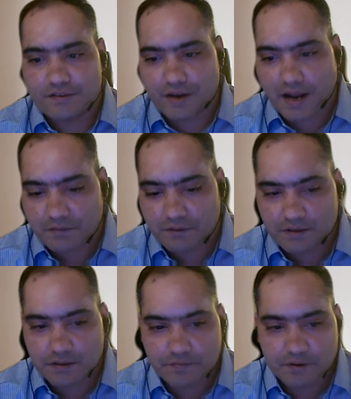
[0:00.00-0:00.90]
interact
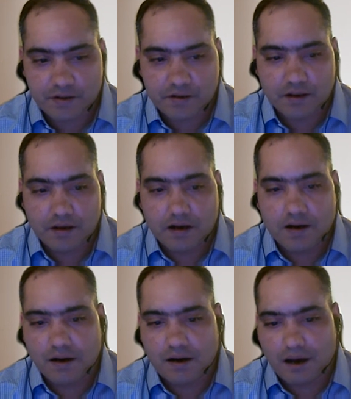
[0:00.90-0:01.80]
with the different
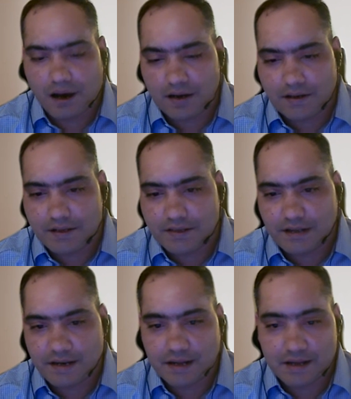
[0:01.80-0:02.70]

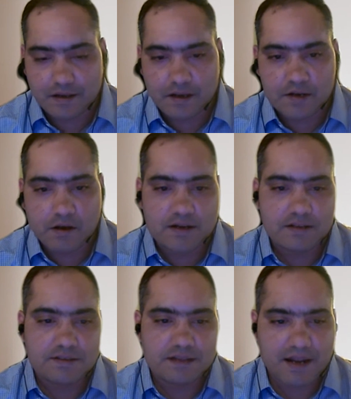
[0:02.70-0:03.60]
artist, and
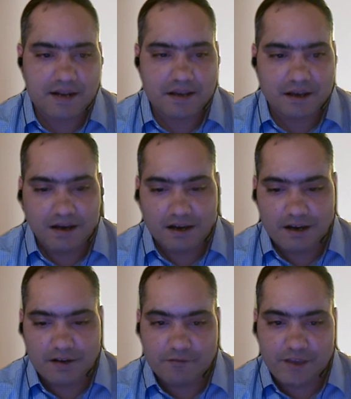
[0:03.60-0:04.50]
understand
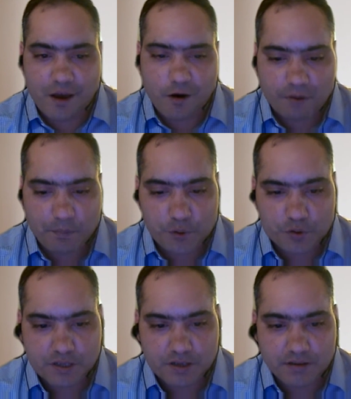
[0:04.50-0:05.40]
way of
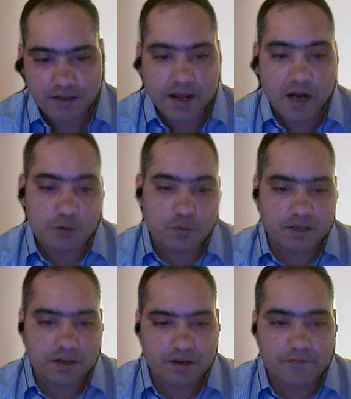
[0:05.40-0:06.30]
approaching an
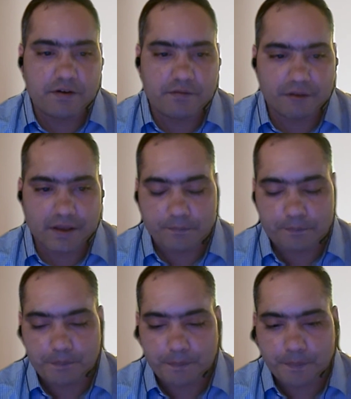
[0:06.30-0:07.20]
artwork in a different way.